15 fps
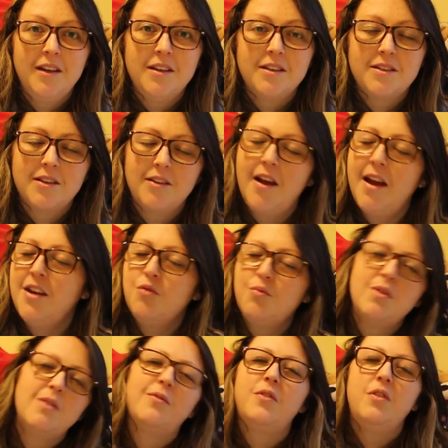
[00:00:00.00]
So end
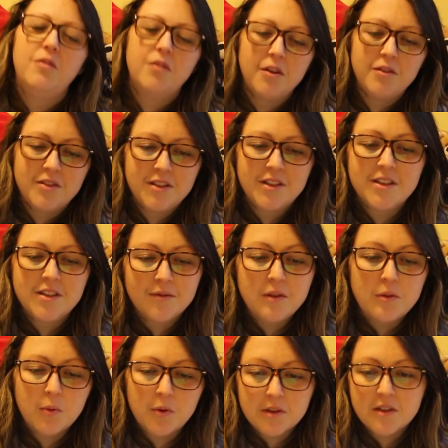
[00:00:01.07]
with a few notices if
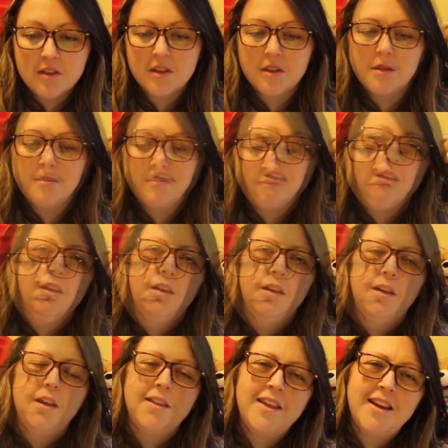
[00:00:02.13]
you want to,
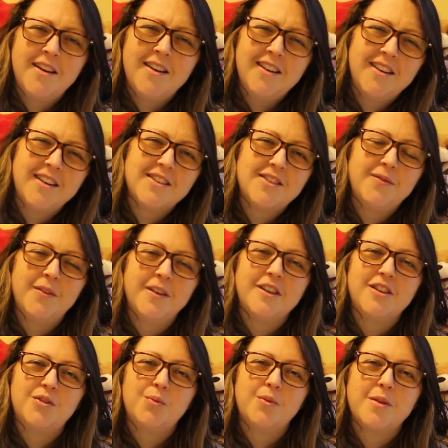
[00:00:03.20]
and then I like to
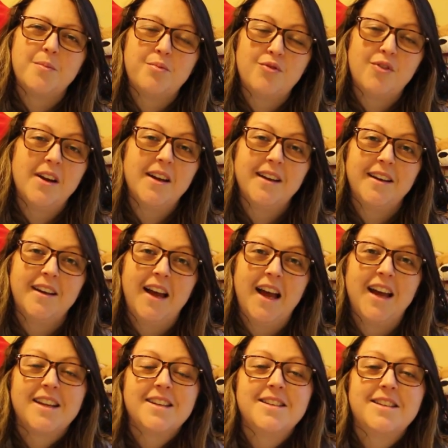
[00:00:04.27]
finish with a prayer
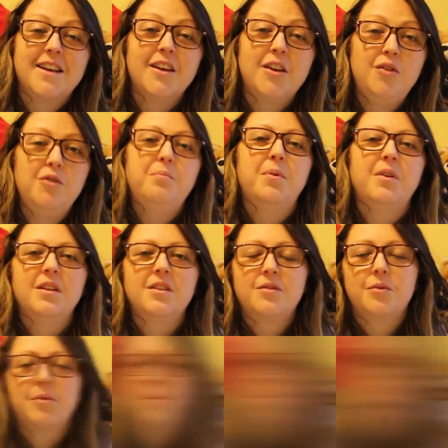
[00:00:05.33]
and a goodbye
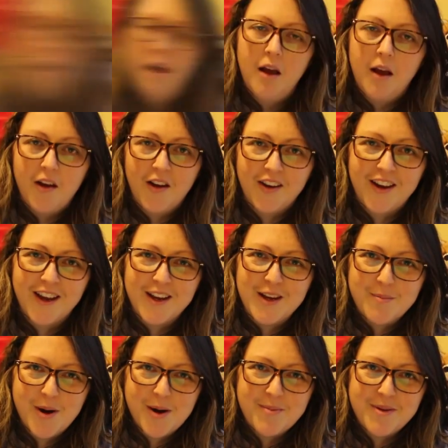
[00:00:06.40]
song. Okay, you
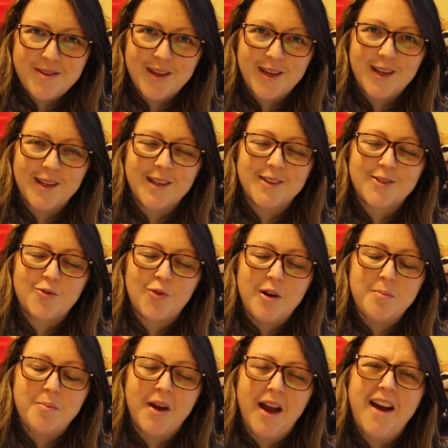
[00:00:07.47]
might be thinking that's
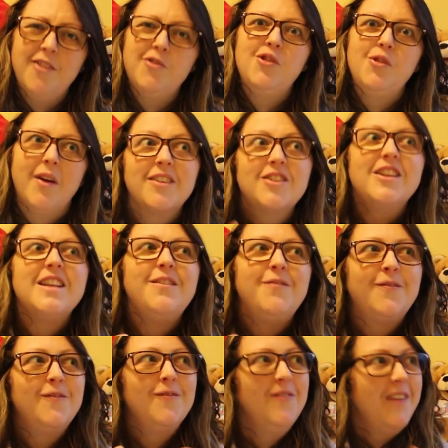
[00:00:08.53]
great, but how do you actually
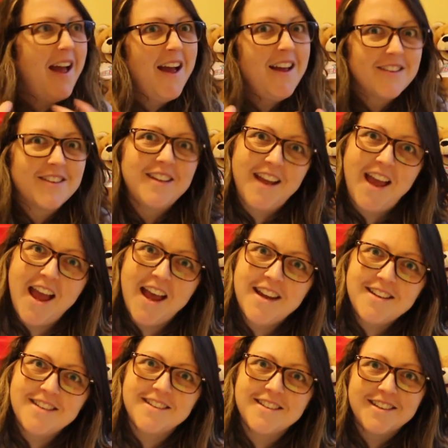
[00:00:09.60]

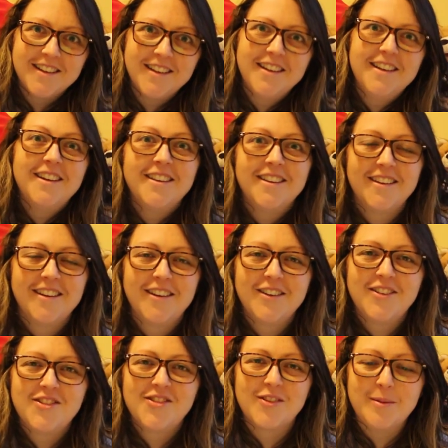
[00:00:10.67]
end the
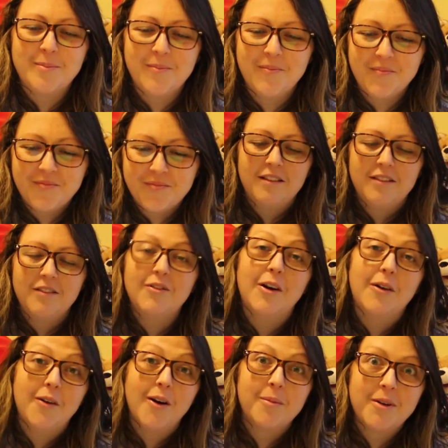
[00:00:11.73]
live stream?
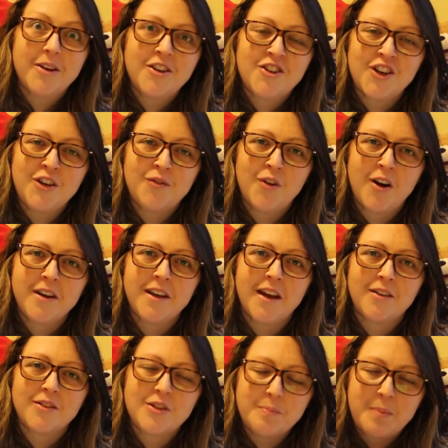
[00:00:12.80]
Well, I'm going to show you right
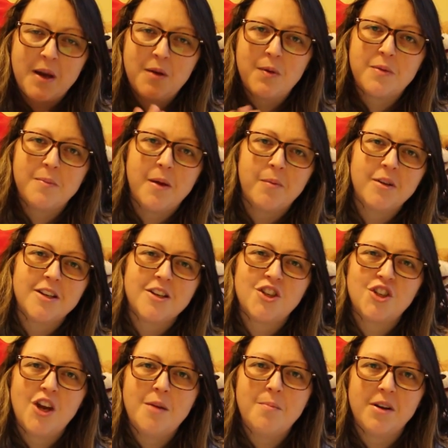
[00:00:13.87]
now, so bear with me. I'm going to
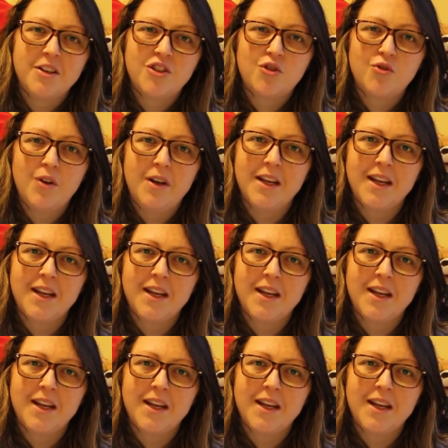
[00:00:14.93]
share my screen